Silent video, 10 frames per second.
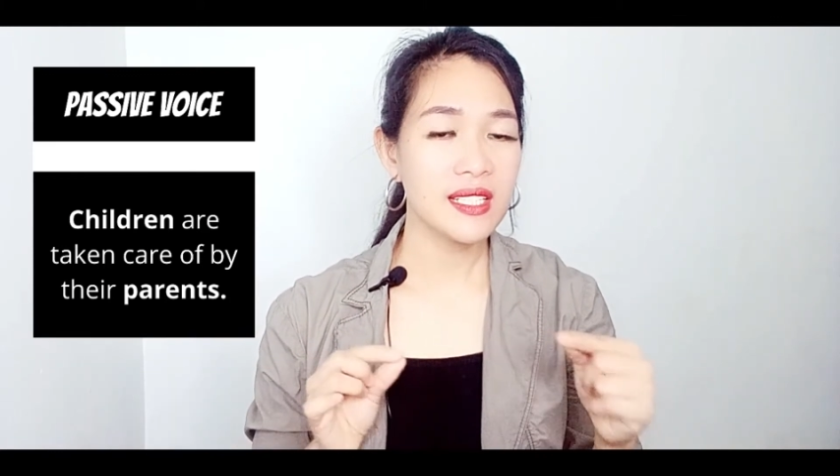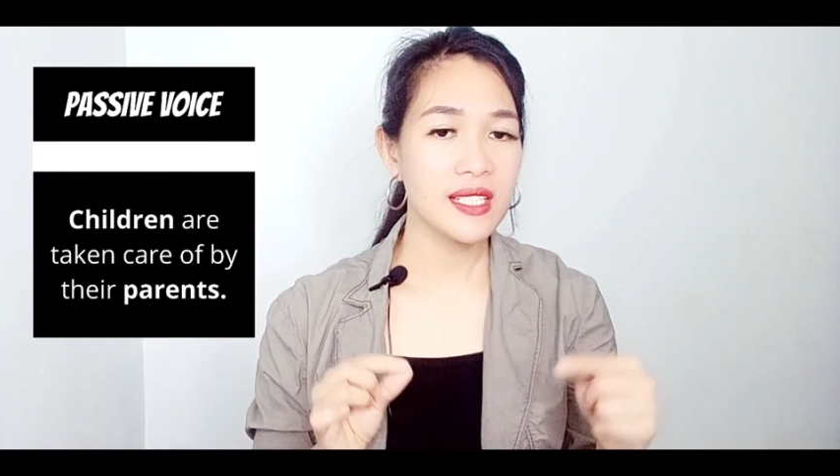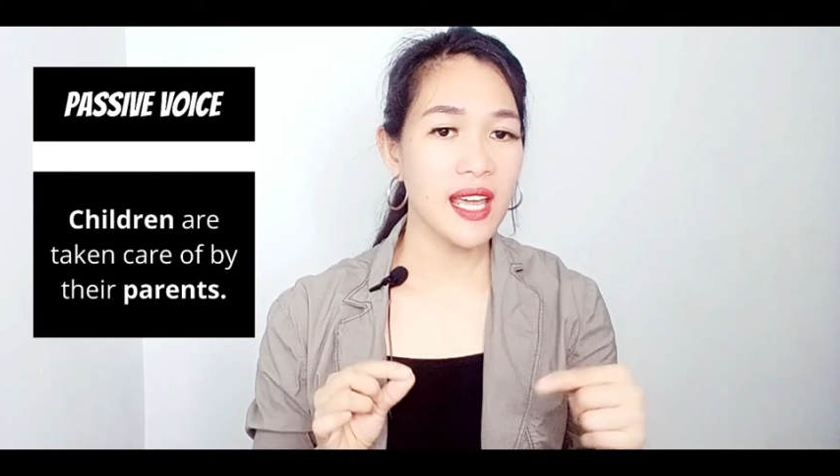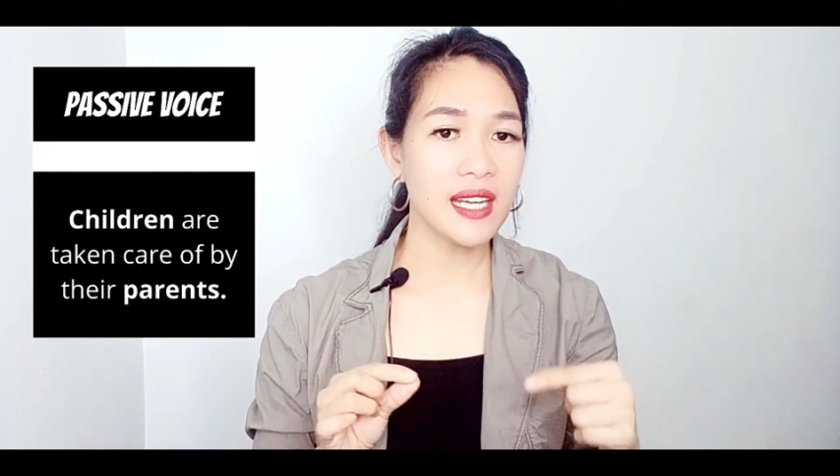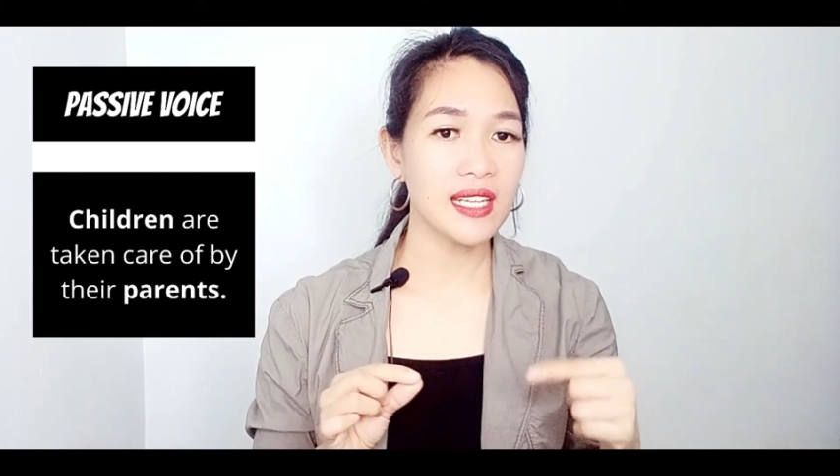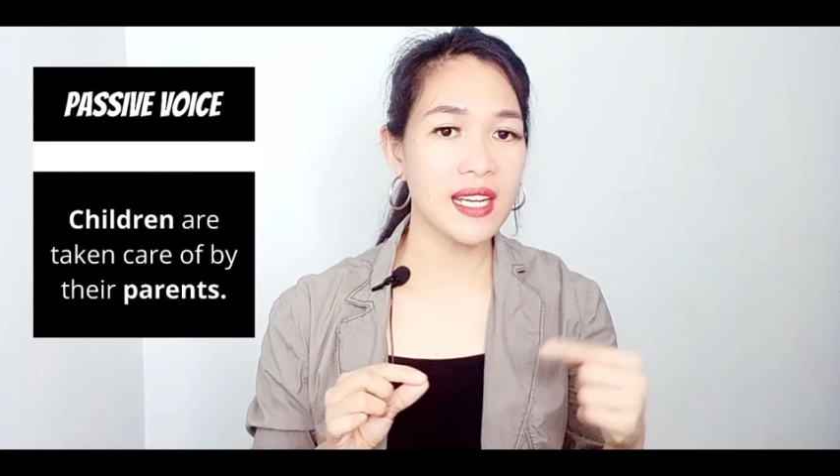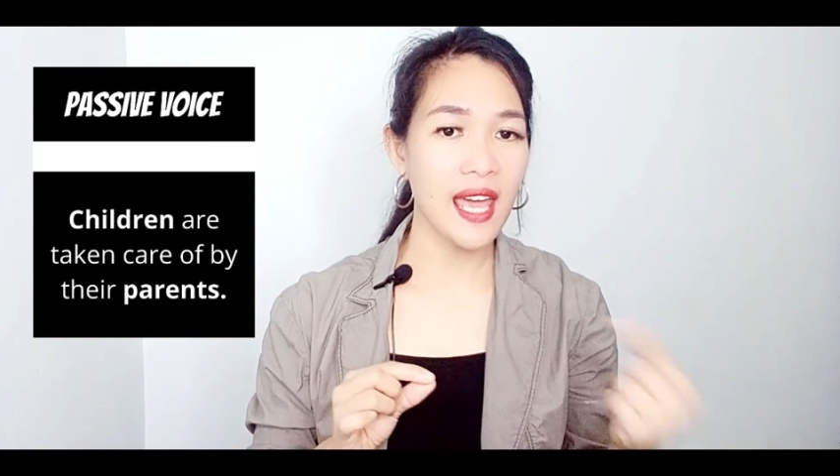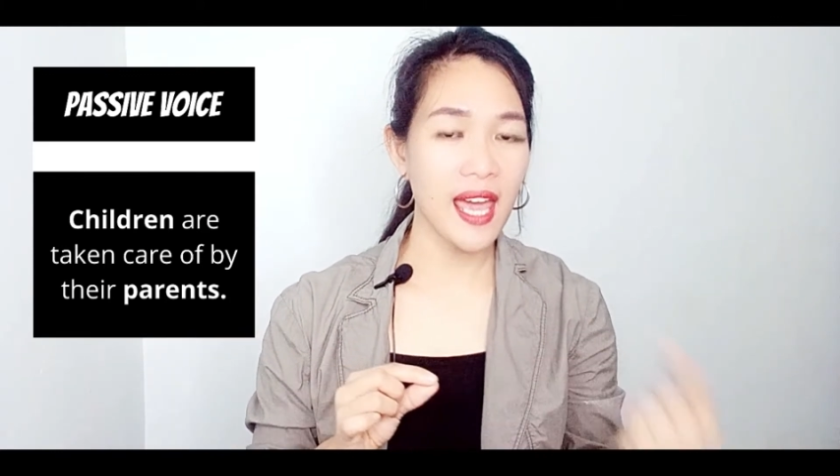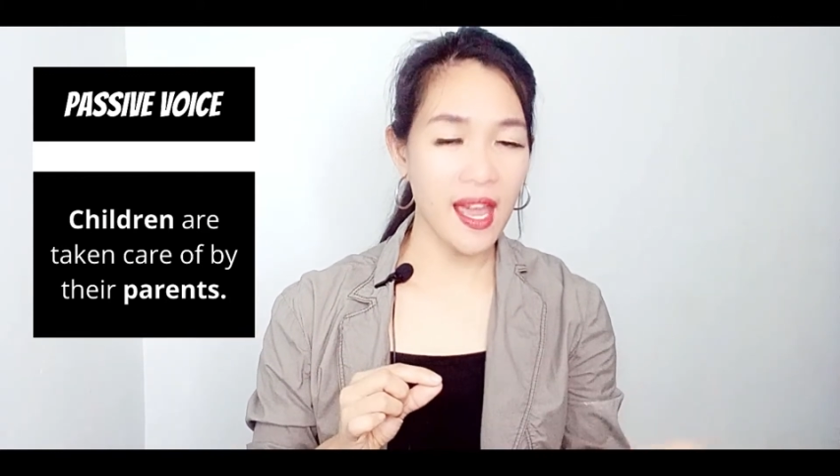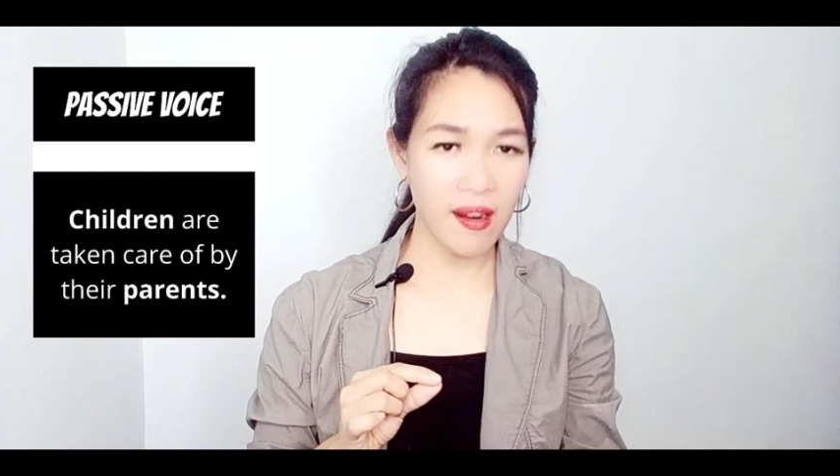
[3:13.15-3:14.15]
taken
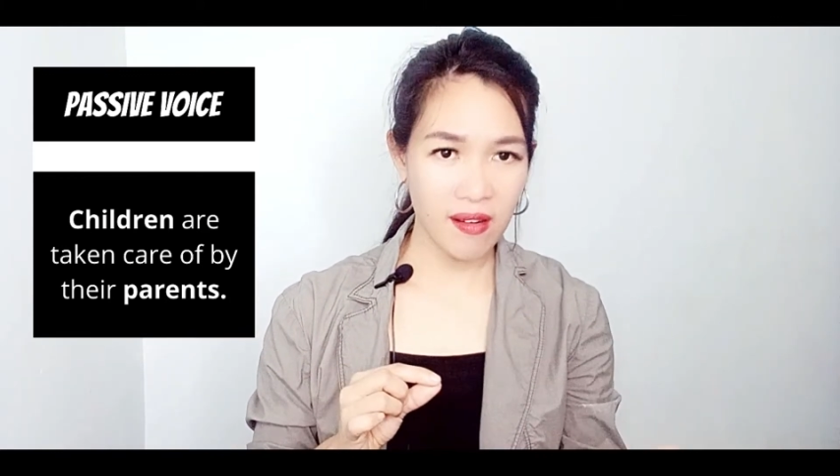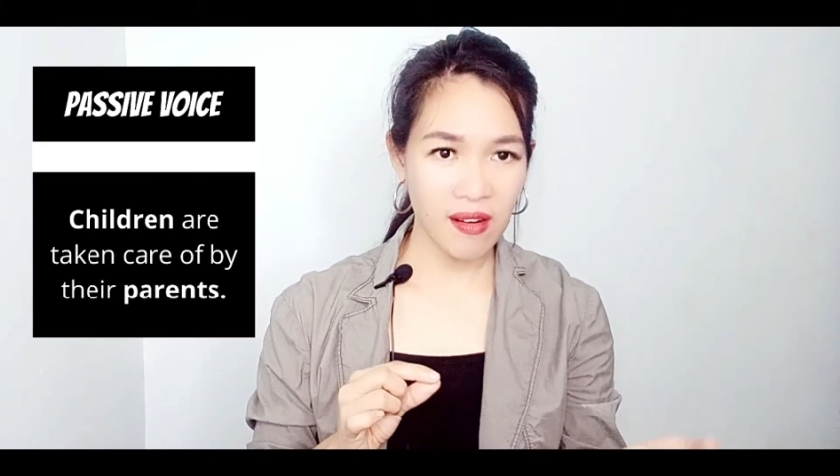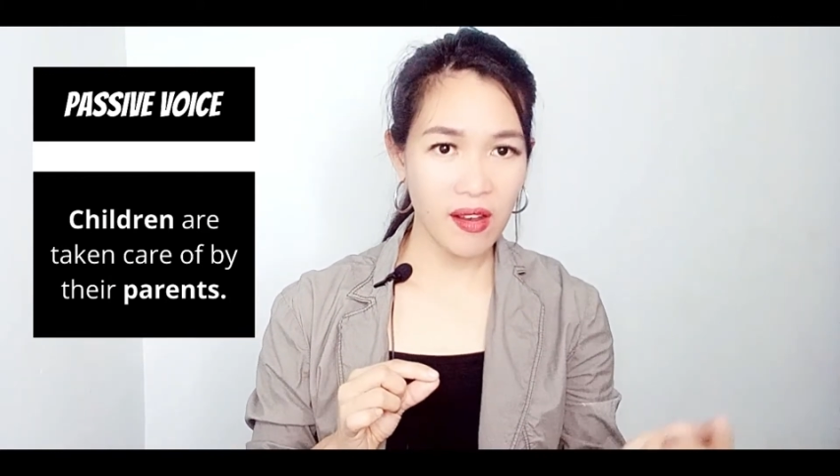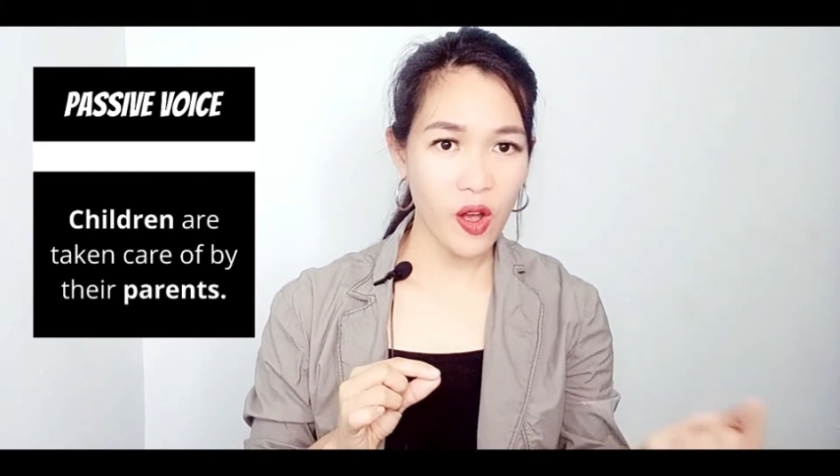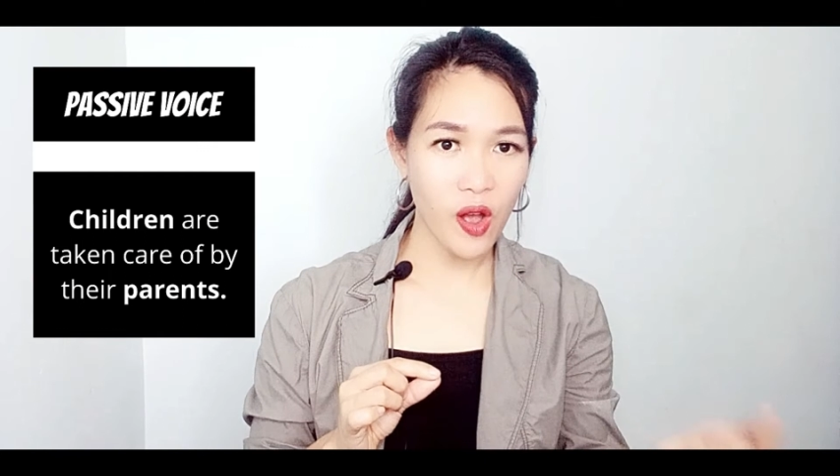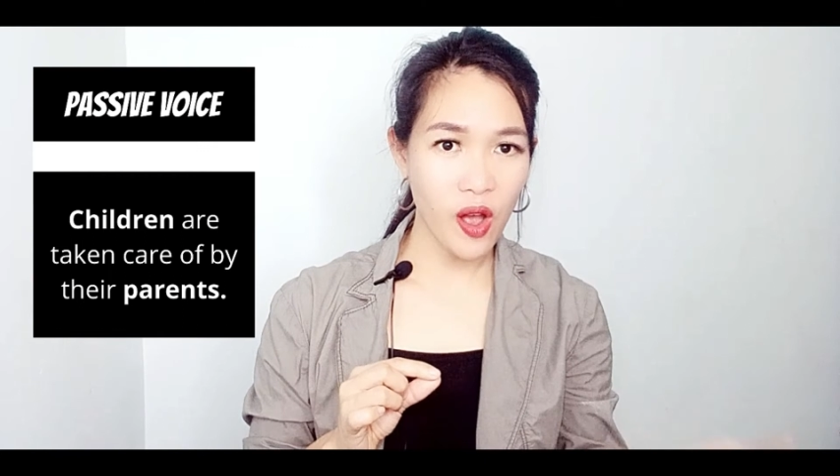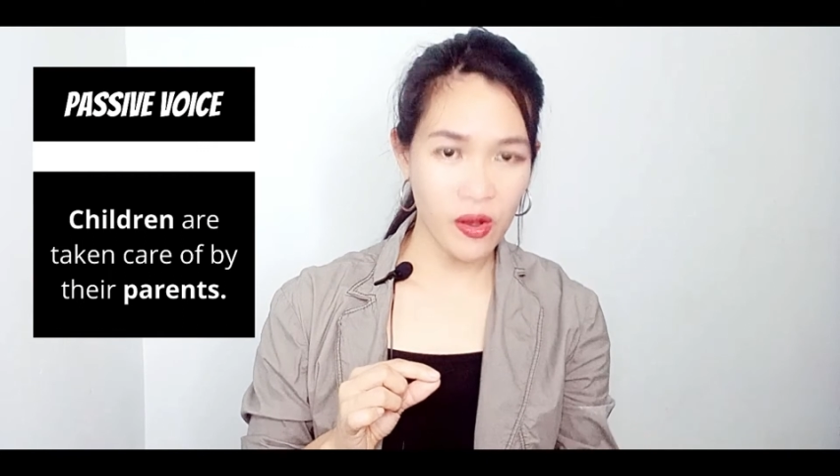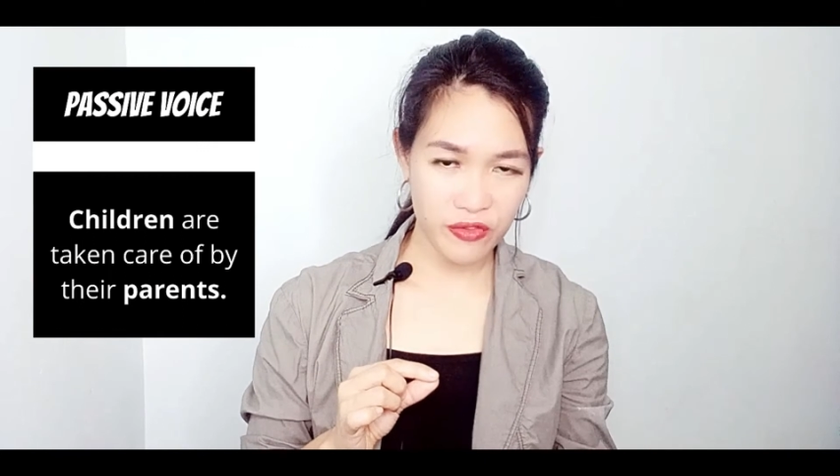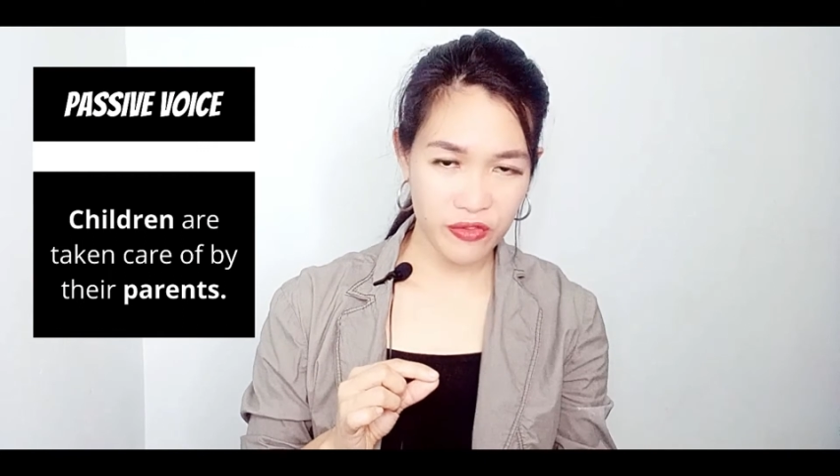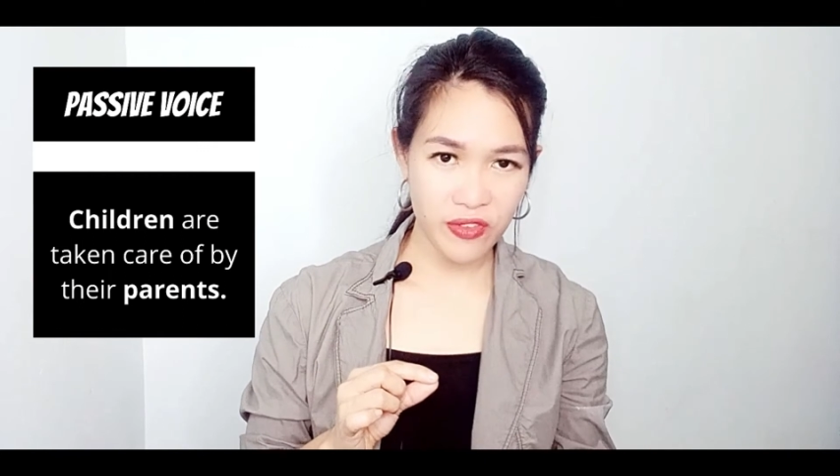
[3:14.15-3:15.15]
care
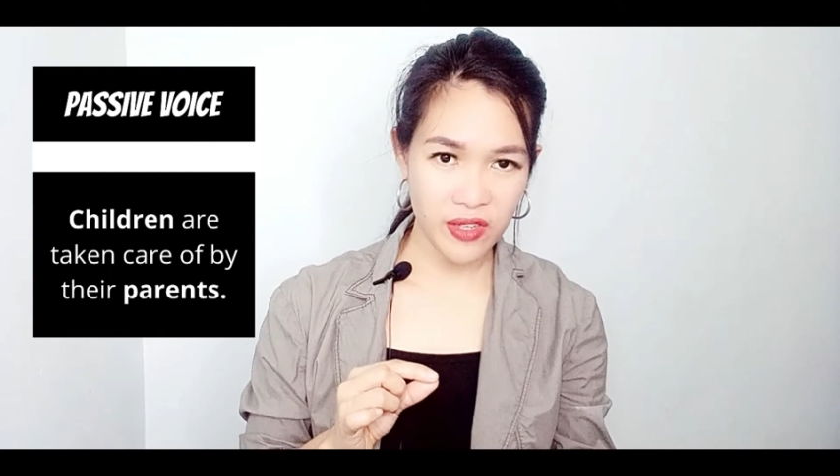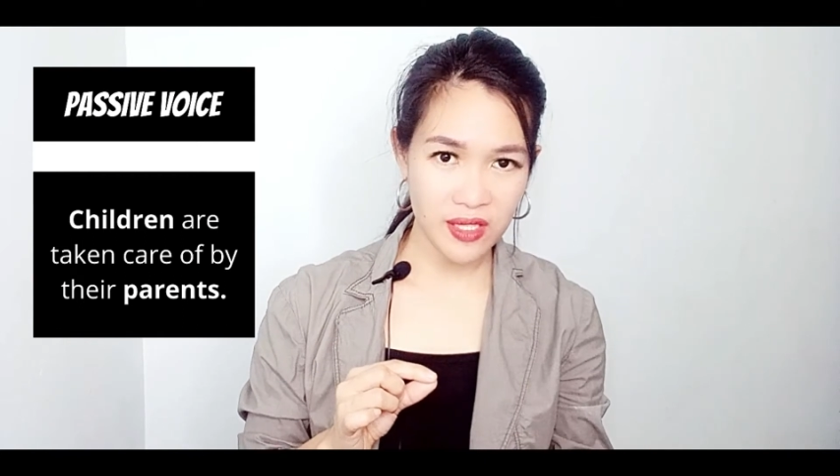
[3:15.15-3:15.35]
of.